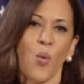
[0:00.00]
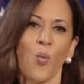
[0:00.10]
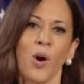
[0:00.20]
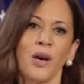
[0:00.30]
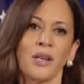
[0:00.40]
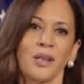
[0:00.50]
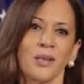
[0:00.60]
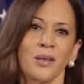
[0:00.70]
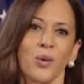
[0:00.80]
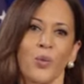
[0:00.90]
One
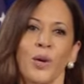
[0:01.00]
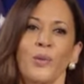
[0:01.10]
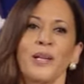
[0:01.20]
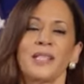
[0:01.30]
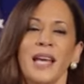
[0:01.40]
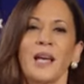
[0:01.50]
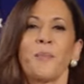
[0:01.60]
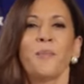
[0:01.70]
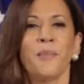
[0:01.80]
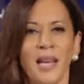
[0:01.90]
where we take
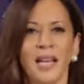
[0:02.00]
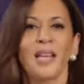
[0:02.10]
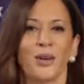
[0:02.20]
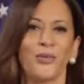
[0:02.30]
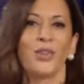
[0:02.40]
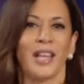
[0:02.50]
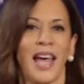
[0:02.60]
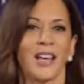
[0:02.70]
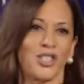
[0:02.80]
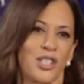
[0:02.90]
meaningful
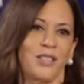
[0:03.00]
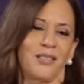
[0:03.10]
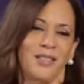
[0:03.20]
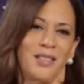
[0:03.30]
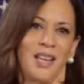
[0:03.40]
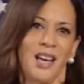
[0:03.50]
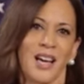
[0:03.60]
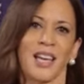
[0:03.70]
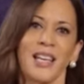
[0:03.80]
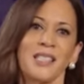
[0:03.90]
action
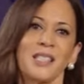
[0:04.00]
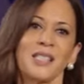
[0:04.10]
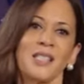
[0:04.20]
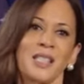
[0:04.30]
against